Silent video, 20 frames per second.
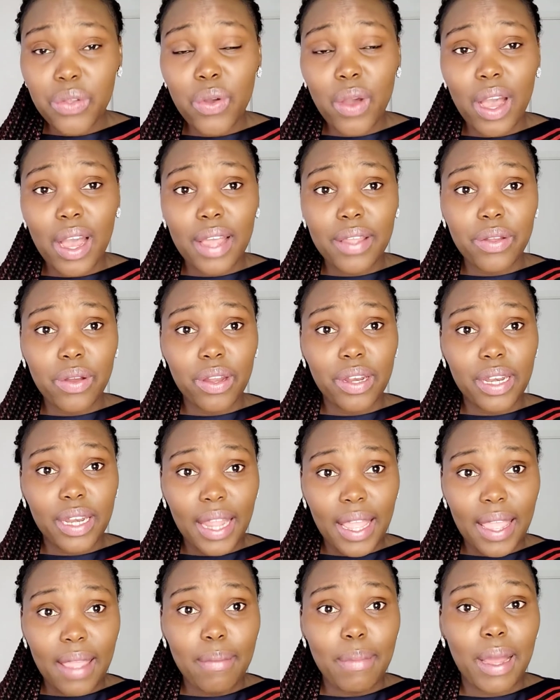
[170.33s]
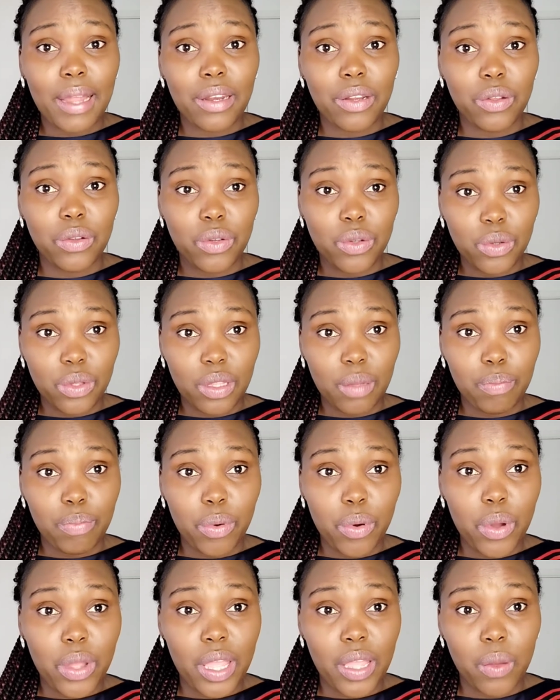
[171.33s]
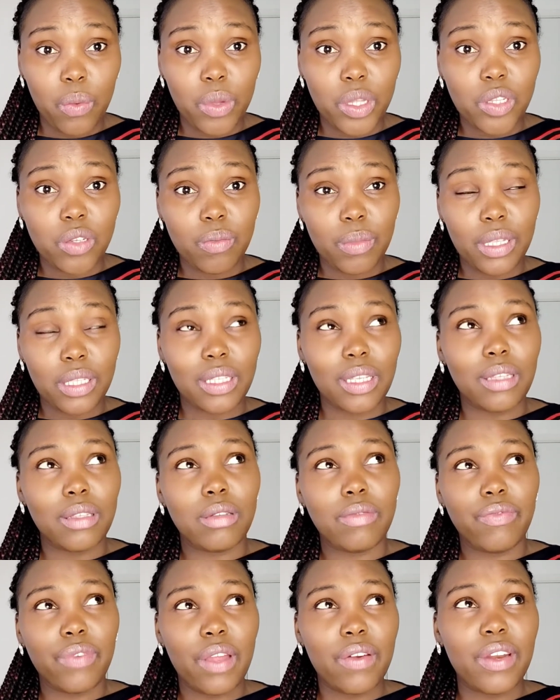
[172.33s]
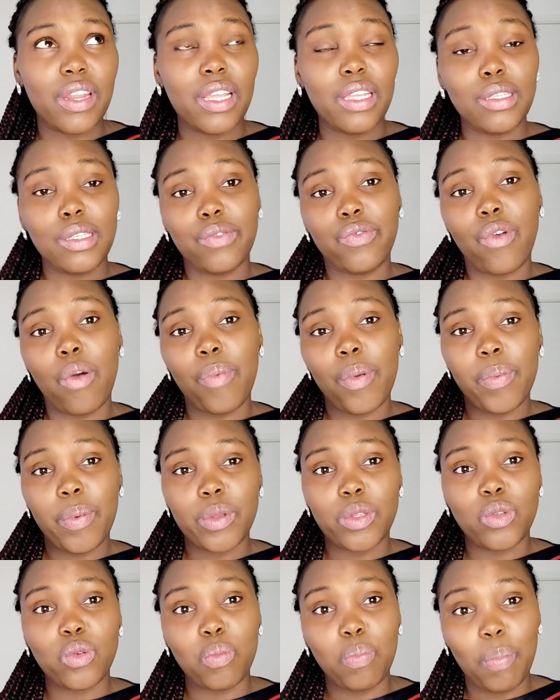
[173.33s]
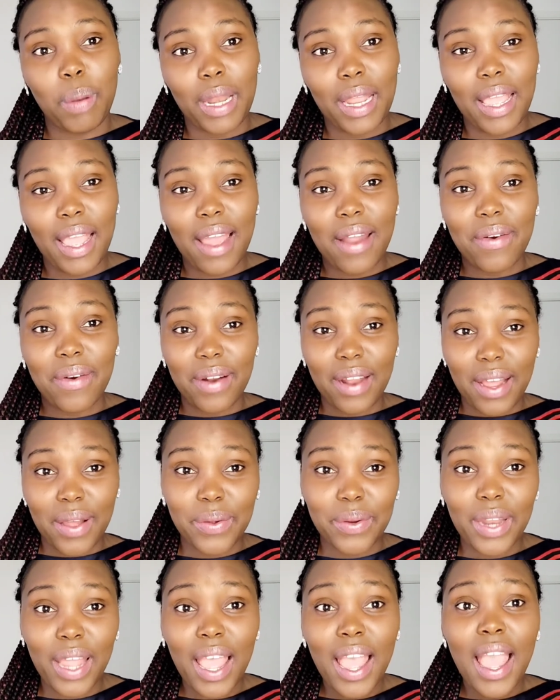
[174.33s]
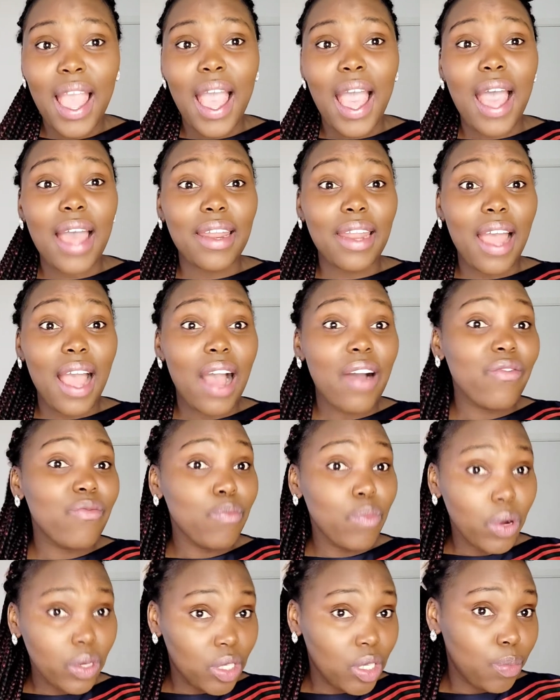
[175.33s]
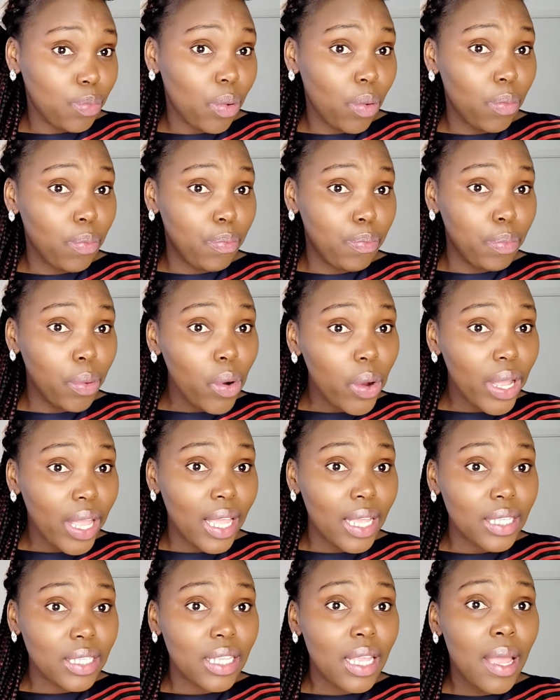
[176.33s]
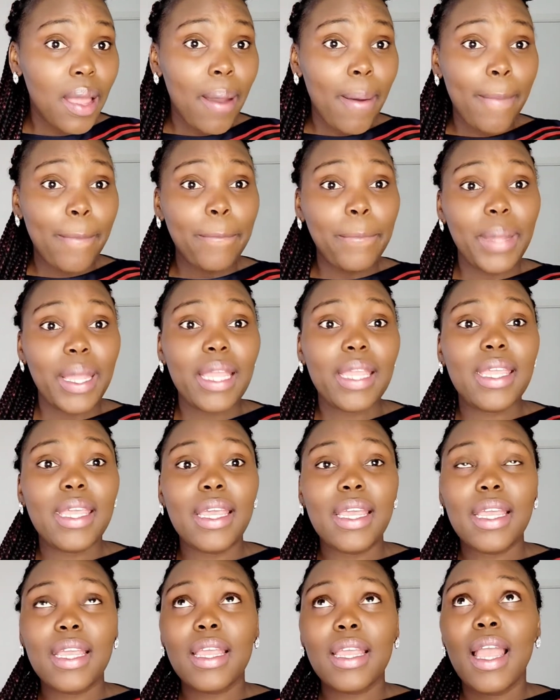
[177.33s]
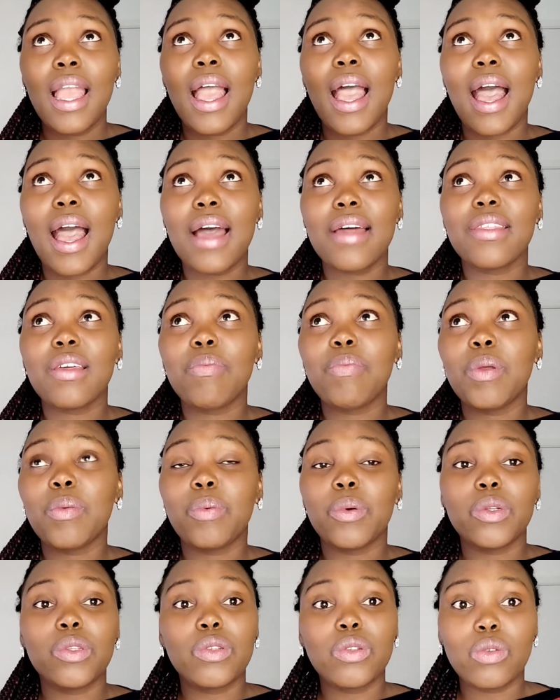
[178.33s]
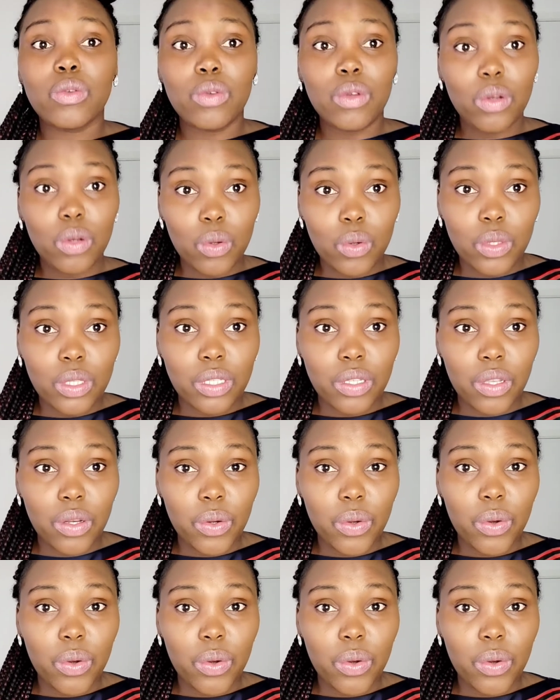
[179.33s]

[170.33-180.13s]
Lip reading: your name, and you do the booking, which means it's very easy for people to play around and have multiple bookings, making other people to lose,